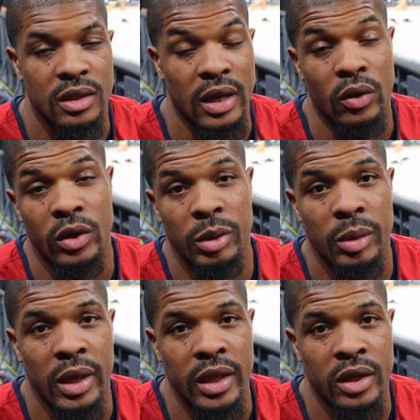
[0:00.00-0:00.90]
Not only me,
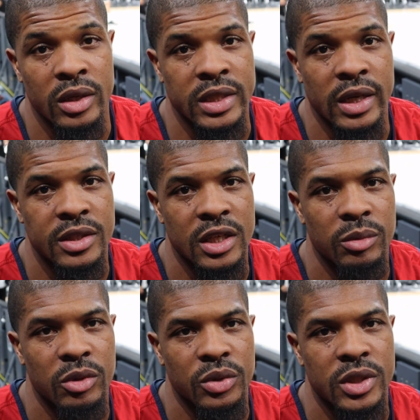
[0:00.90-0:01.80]
but I think our entire
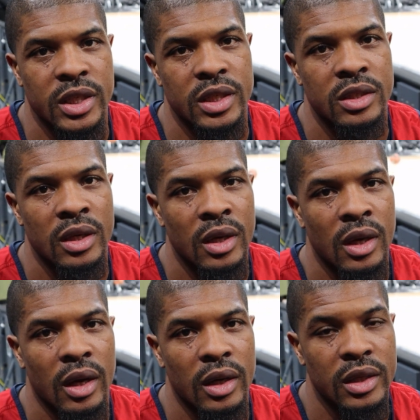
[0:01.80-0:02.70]
team knows what it takes
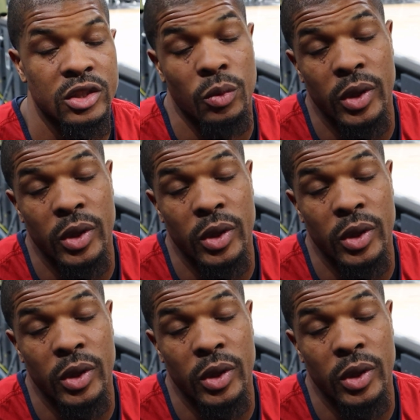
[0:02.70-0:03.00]
to